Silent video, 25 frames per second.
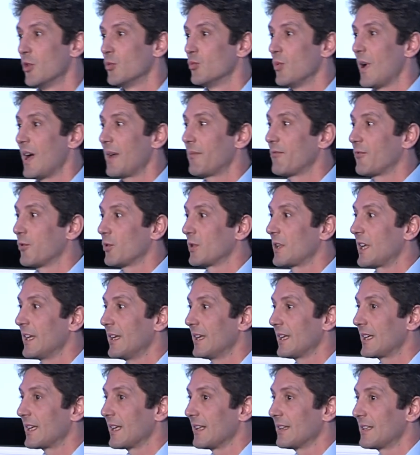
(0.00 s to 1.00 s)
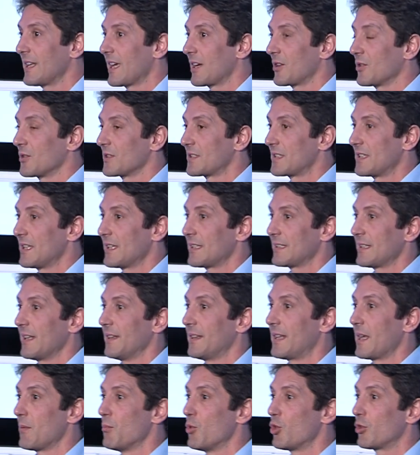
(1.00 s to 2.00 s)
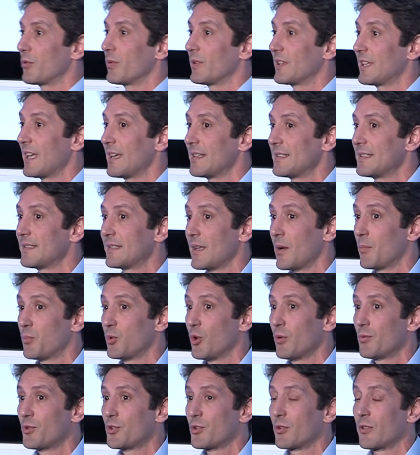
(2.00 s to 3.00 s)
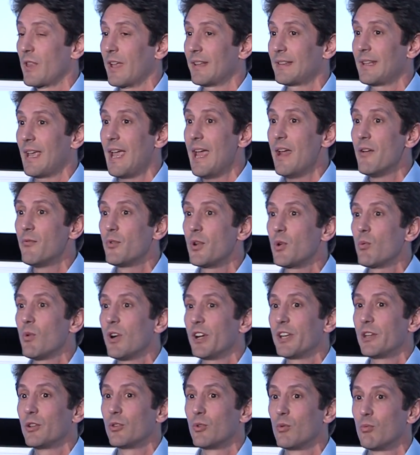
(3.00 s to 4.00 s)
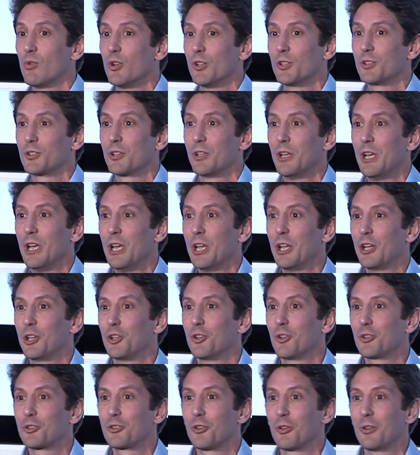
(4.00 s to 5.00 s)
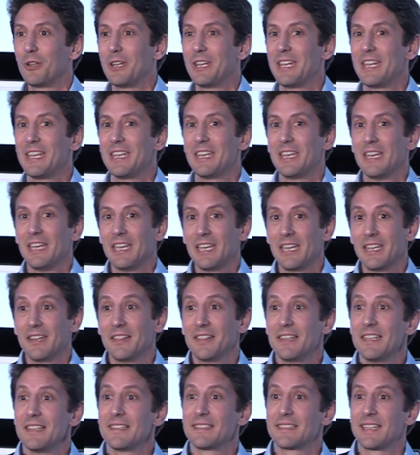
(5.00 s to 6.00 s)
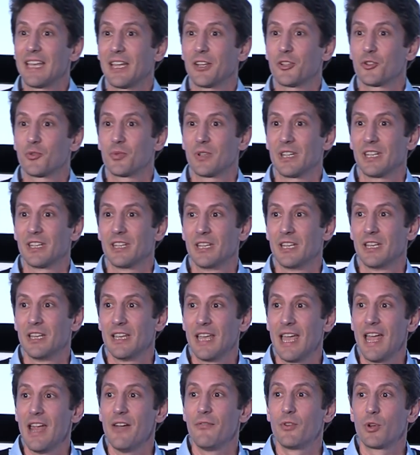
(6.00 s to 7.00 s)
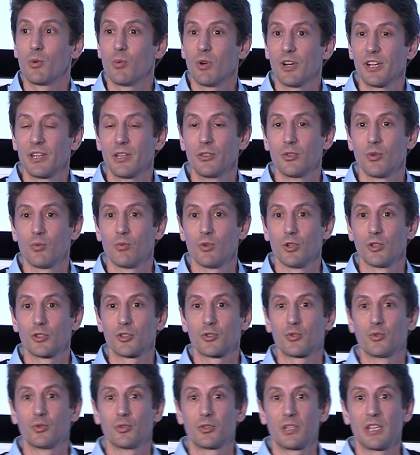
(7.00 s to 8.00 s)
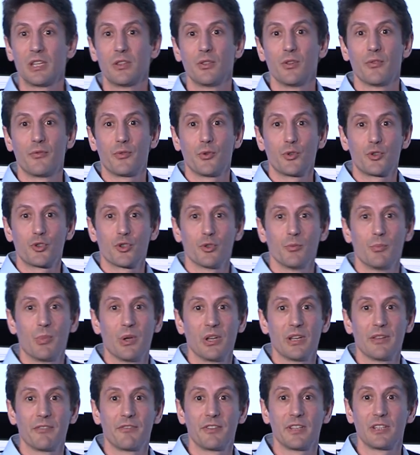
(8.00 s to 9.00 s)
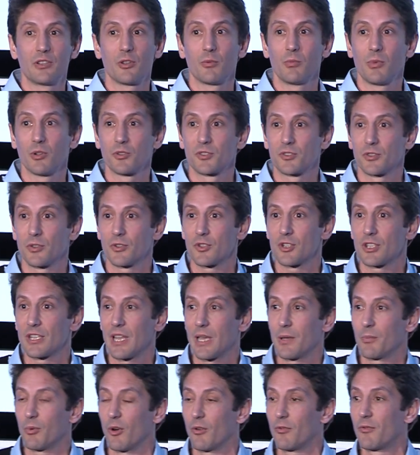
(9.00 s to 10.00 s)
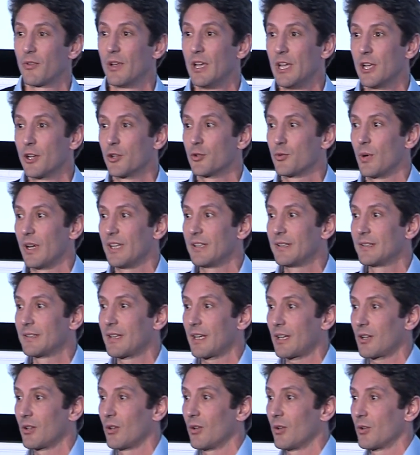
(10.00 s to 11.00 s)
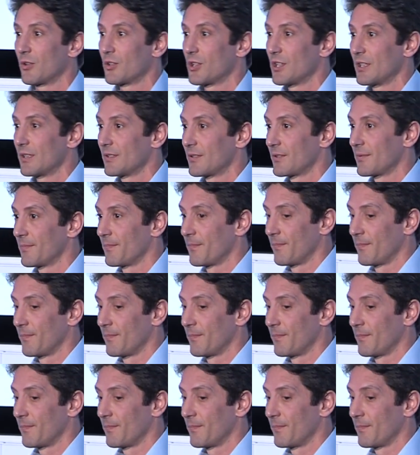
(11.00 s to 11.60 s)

ripe for clinical diagnostics and democratize this approach so that everyone in the world, not only in this country, everyone in the world could in the future benefit about such type of great technologies.